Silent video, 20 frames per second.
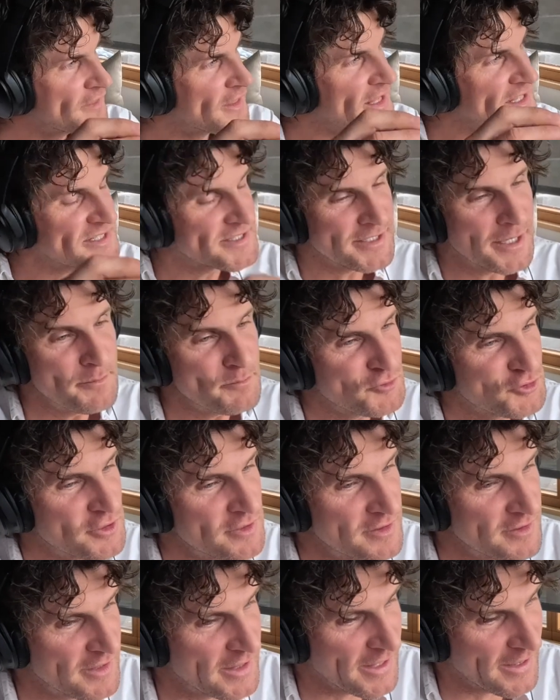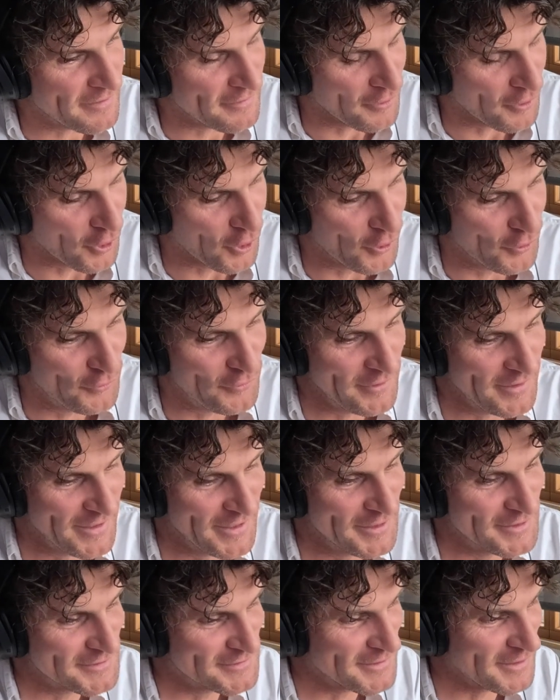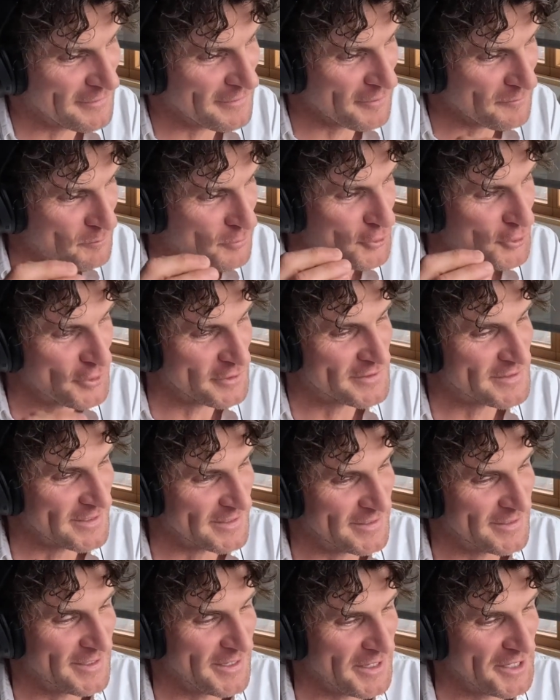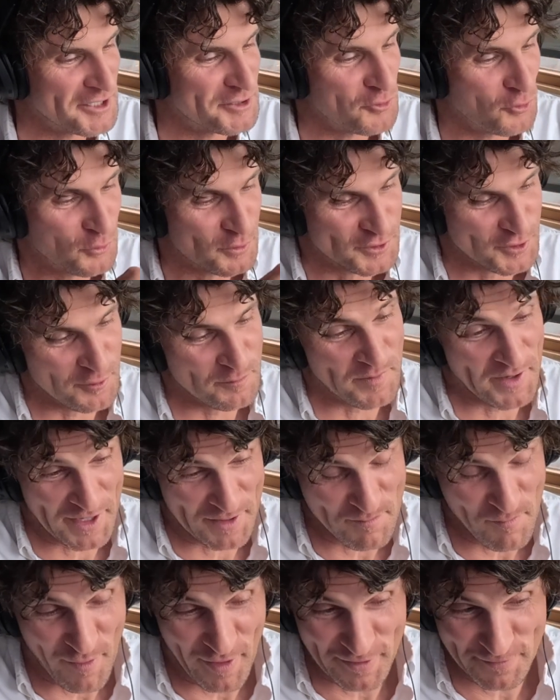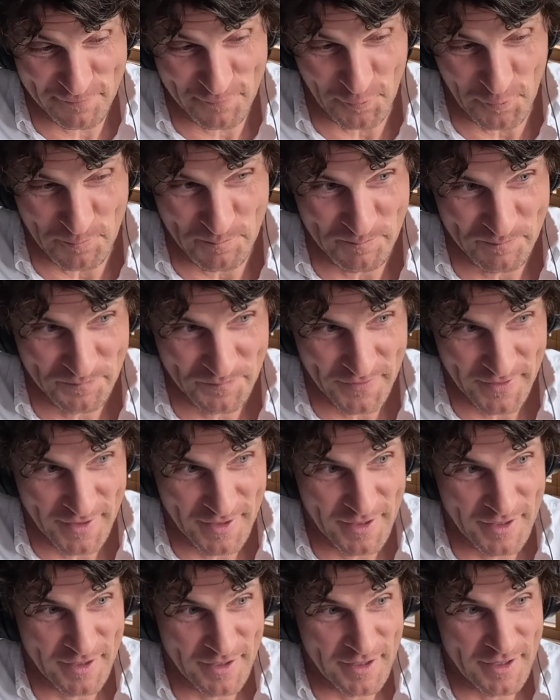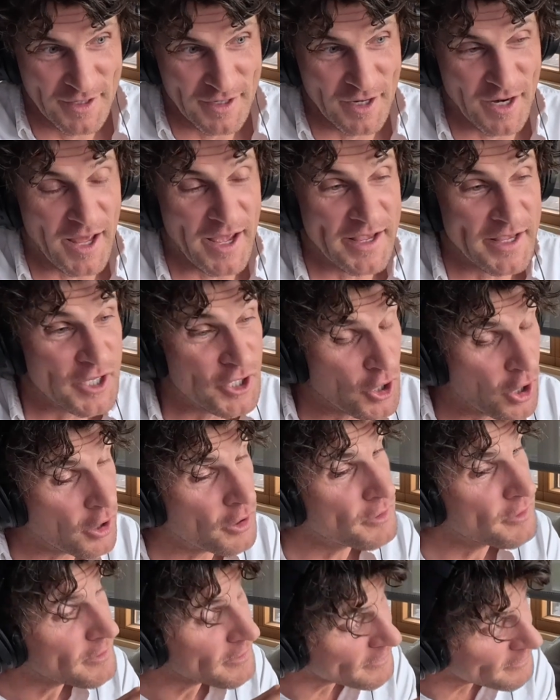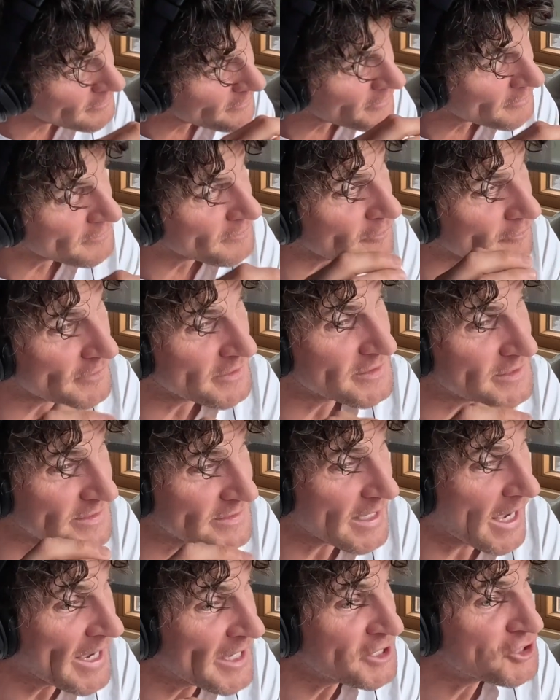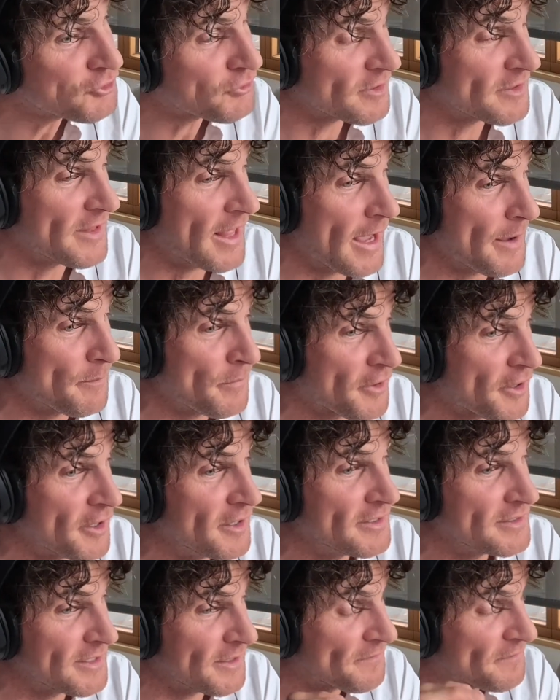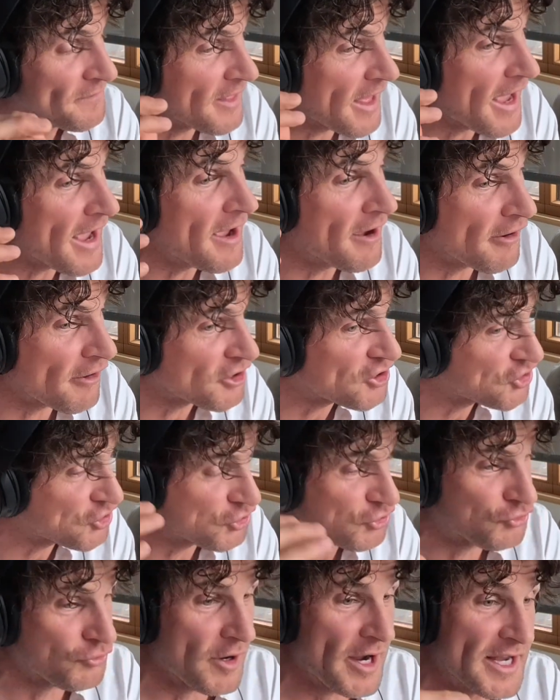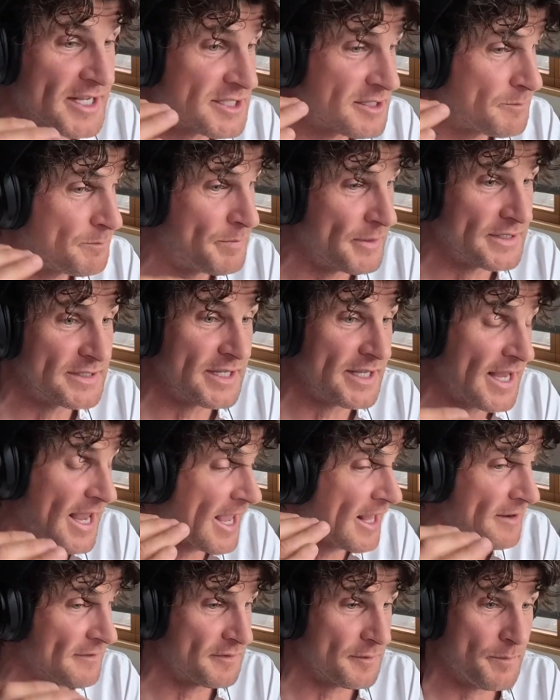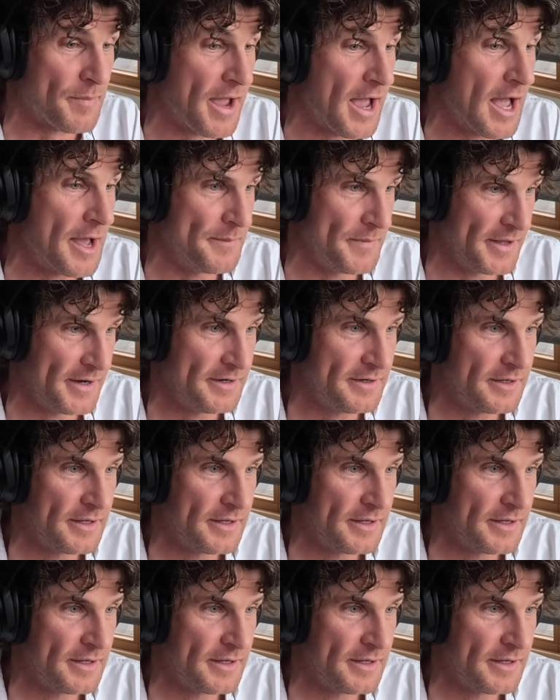assumption there, though, is that the person is also being mindful. Like, there is a danger in that, because if they are a stressed, busy head of department